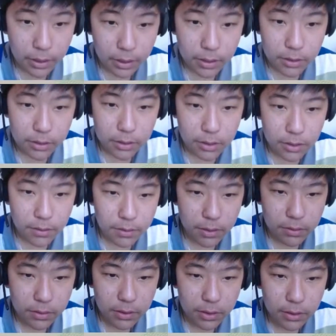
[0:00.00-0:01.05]
So
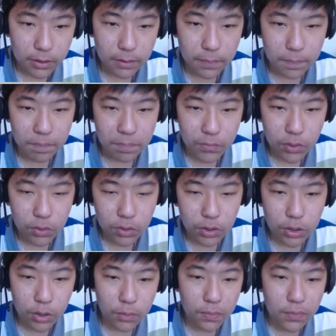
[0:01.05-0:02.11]
around here. There we go.
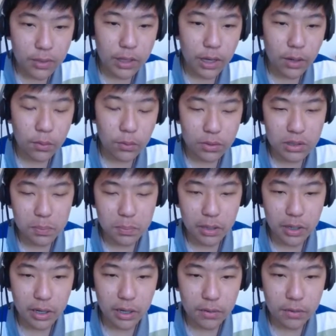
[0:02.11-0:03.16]
Hopefully that will spread
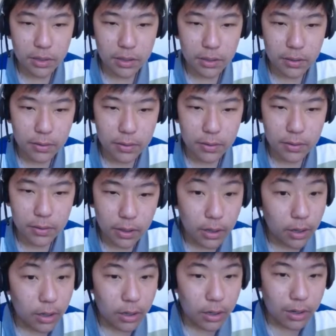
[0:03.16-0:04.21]
out and
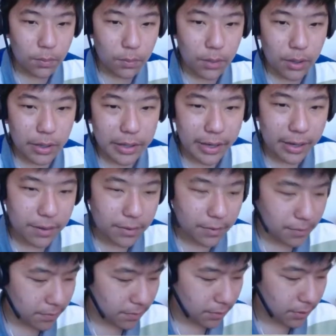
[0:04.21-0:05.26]
work out,
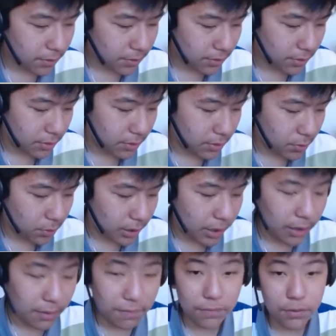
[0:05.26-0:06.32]
because we
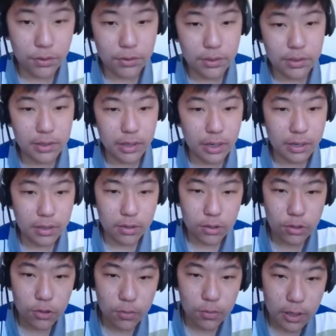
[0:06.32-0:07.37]
have frozen like
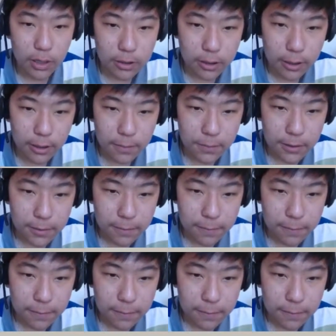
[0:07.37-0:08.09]
too many times.